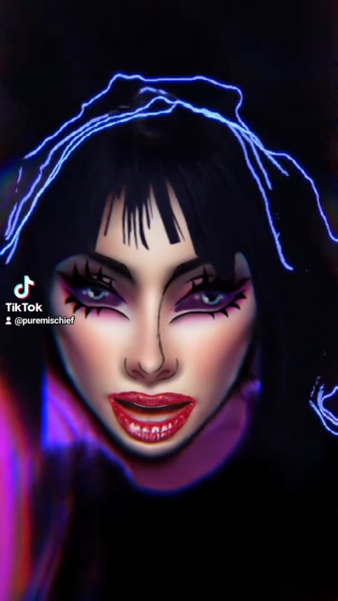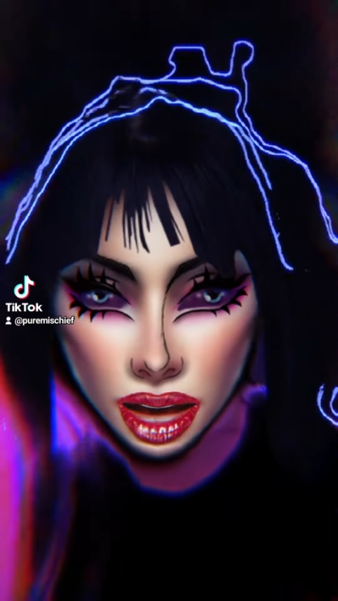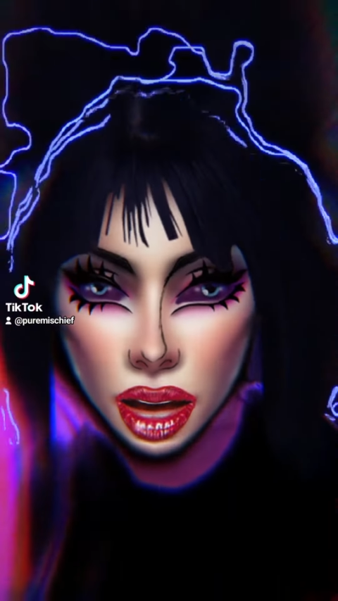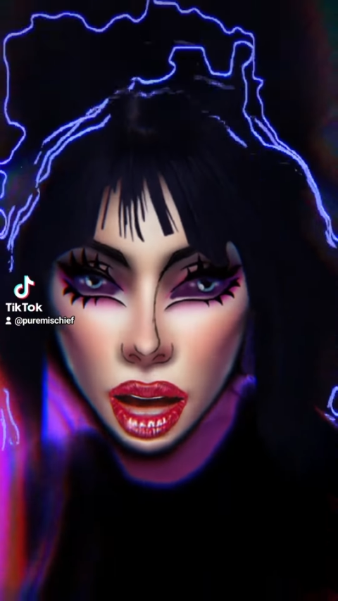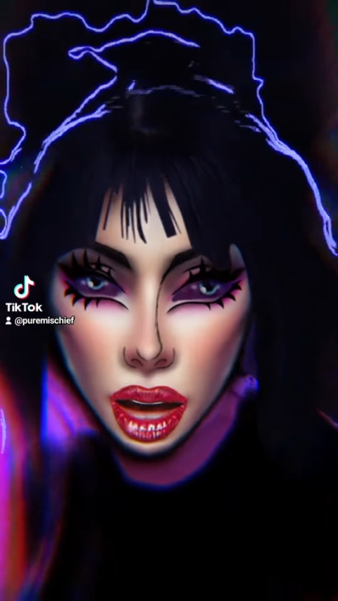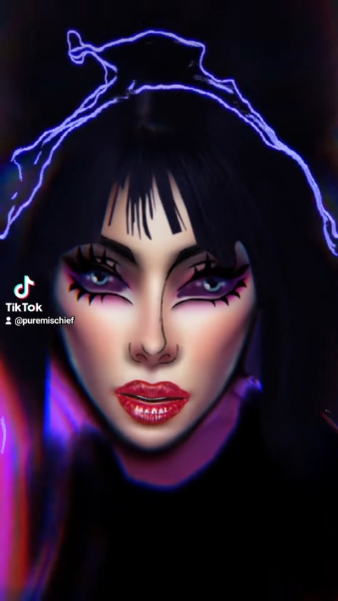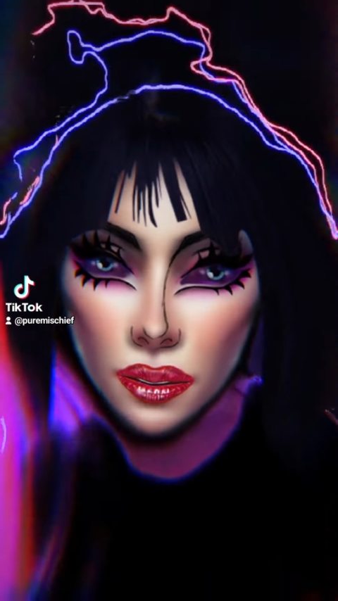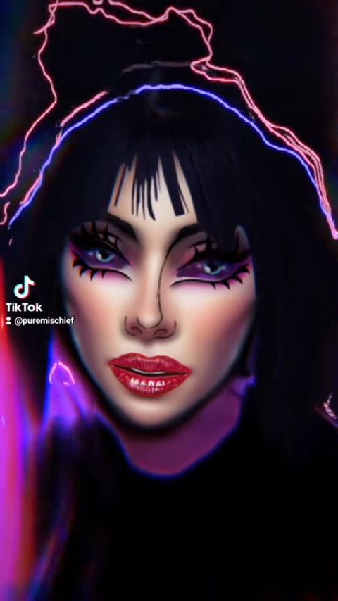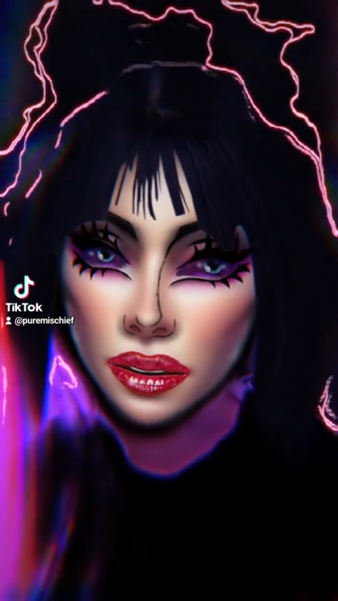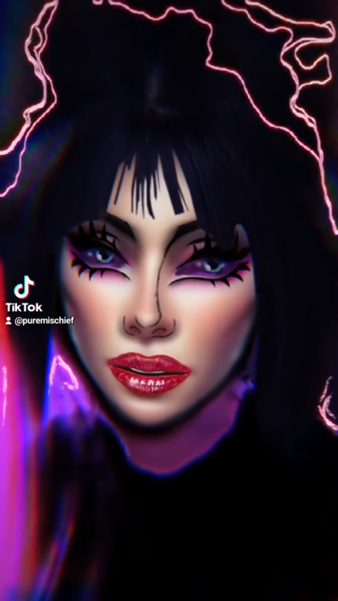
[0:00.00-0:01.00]
You know,
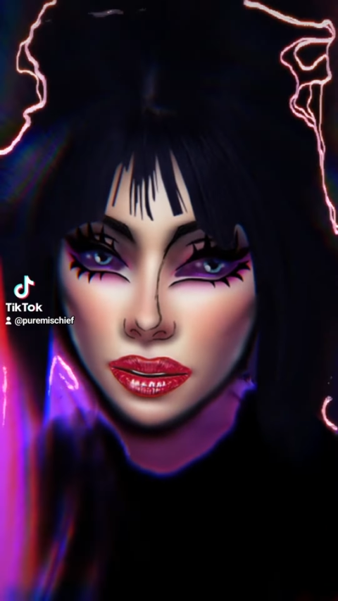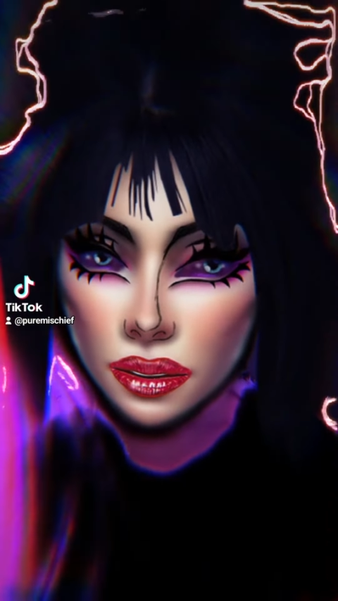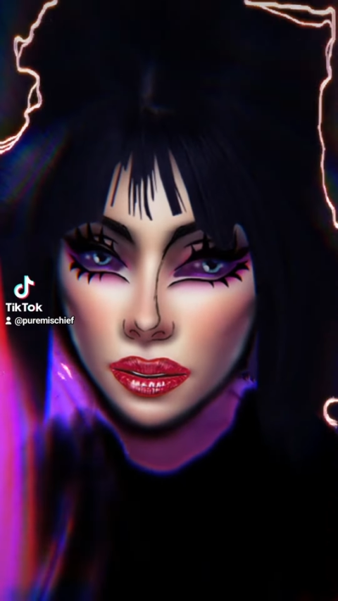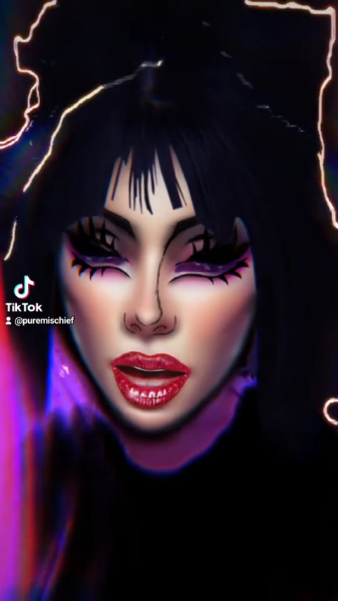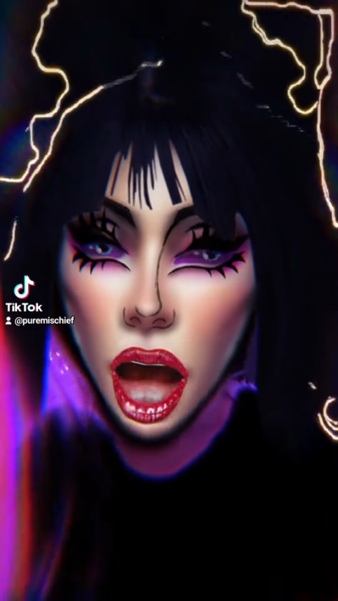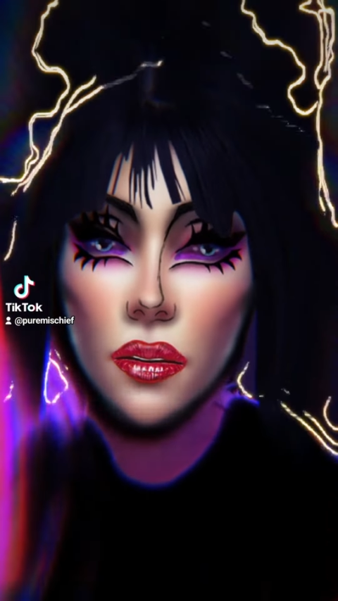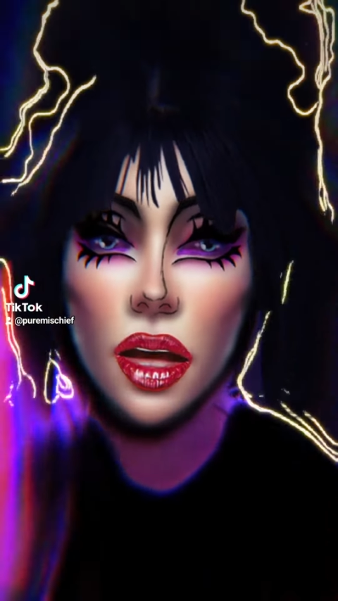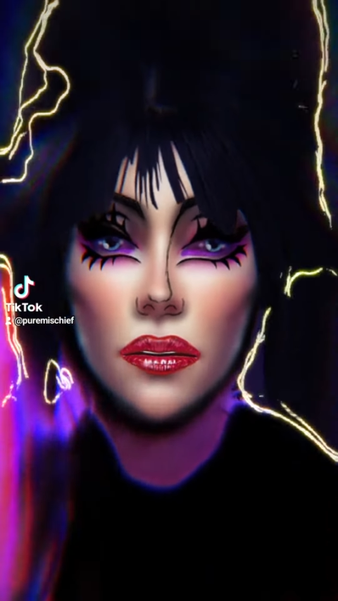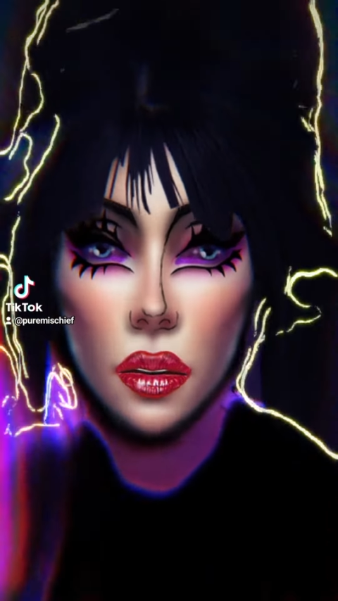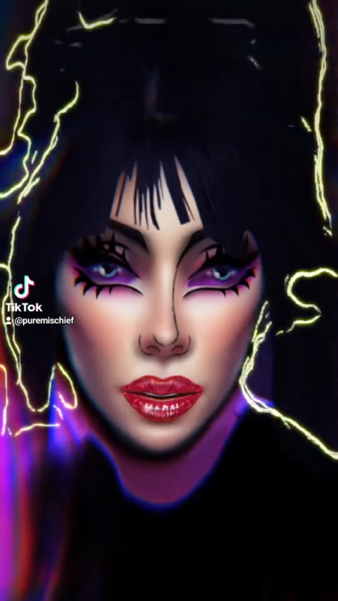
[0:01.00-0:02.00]
I
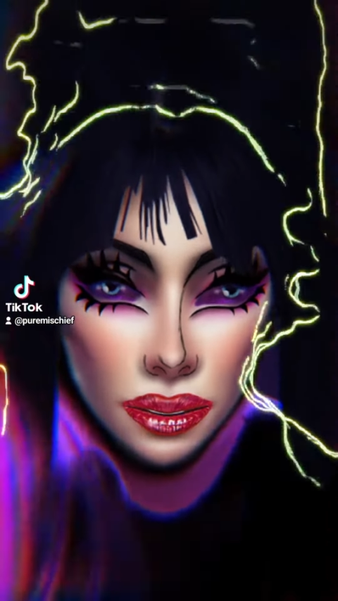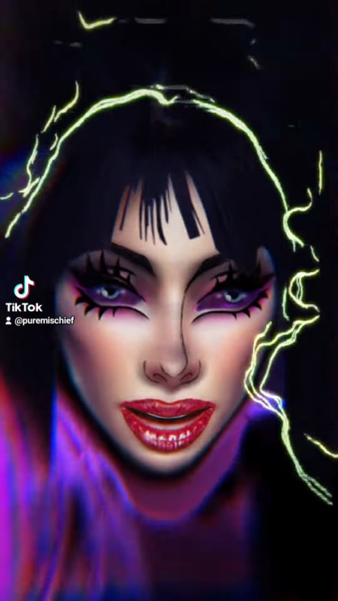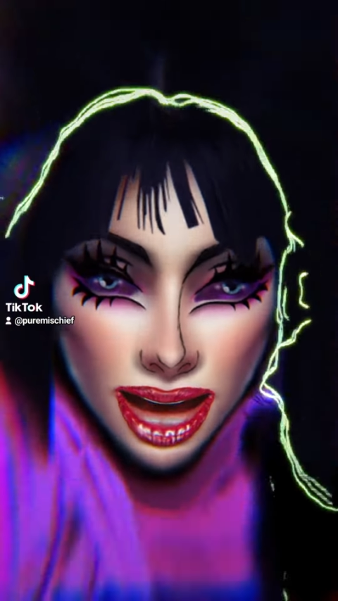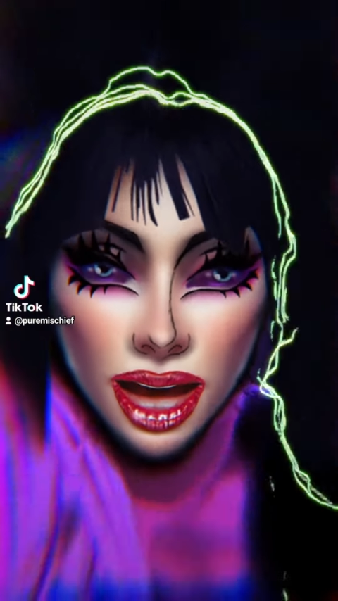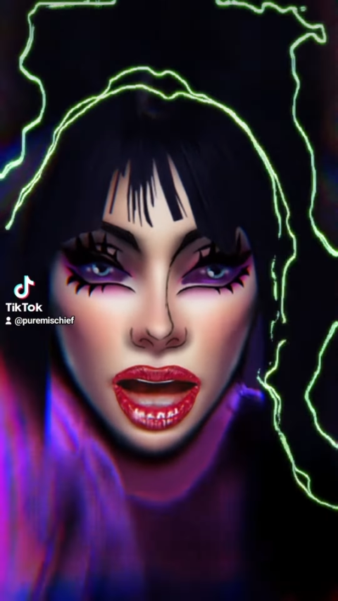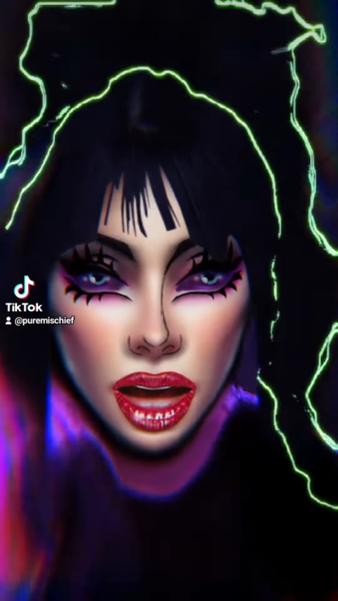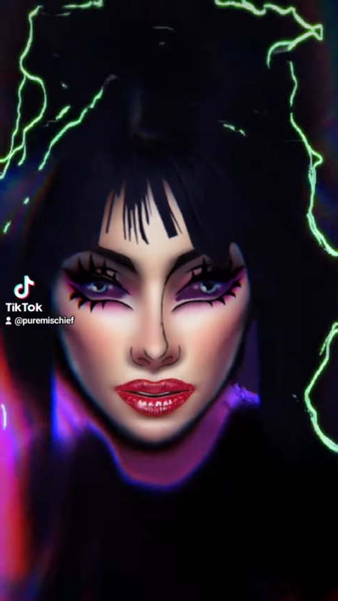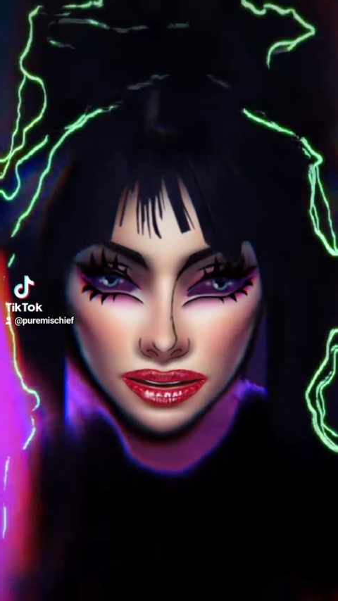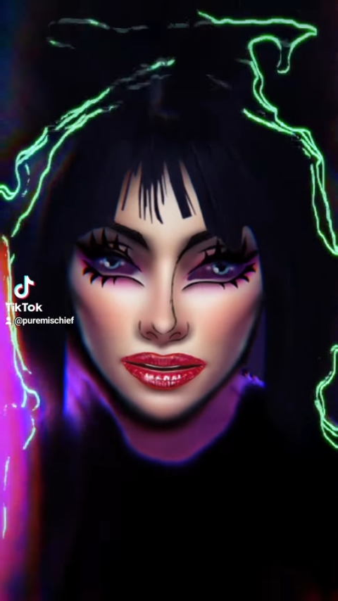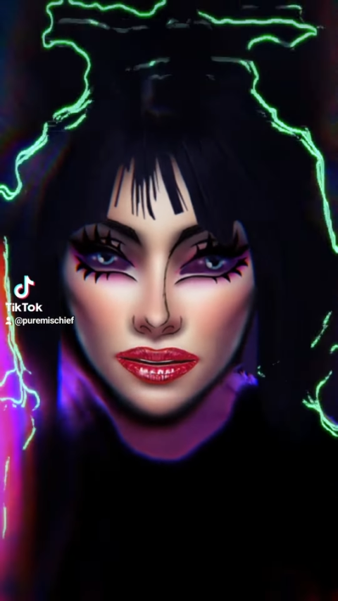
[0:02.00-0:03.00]
was a proper bitch.
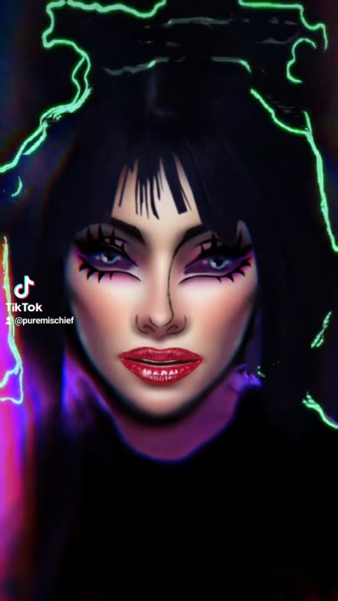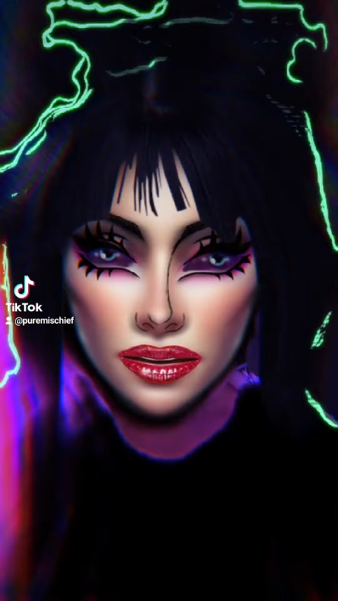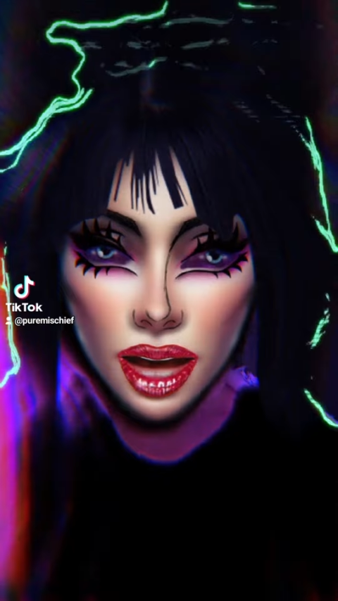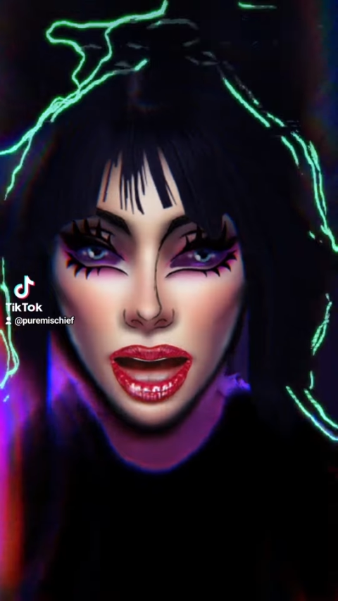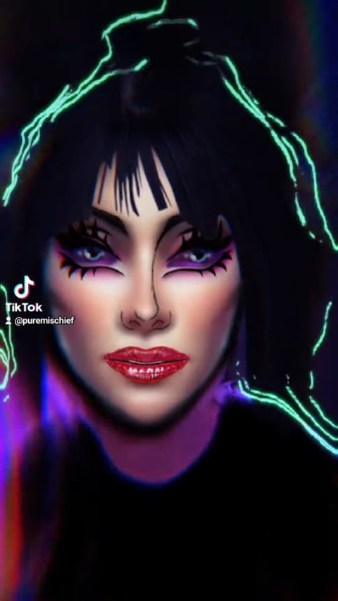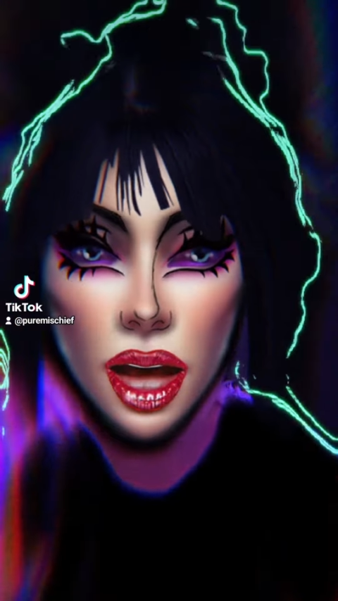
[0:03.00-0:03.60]
A